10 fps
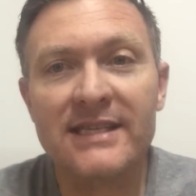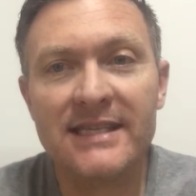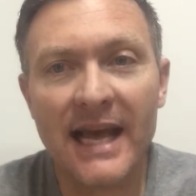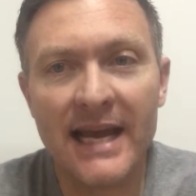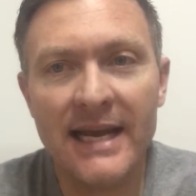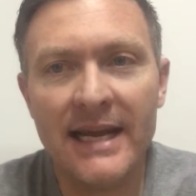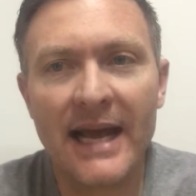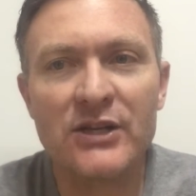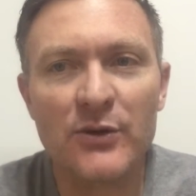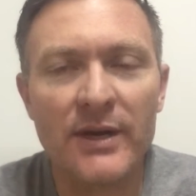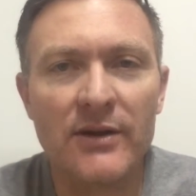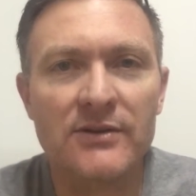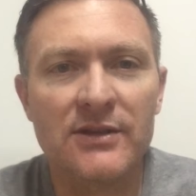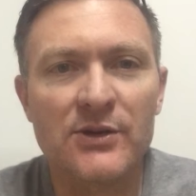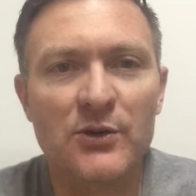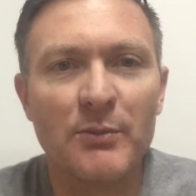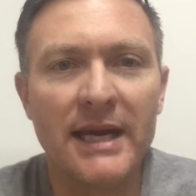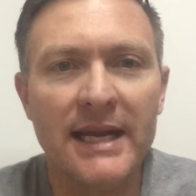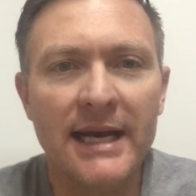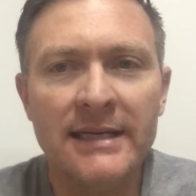saying and doing on social
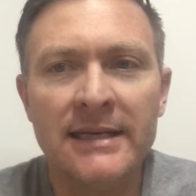media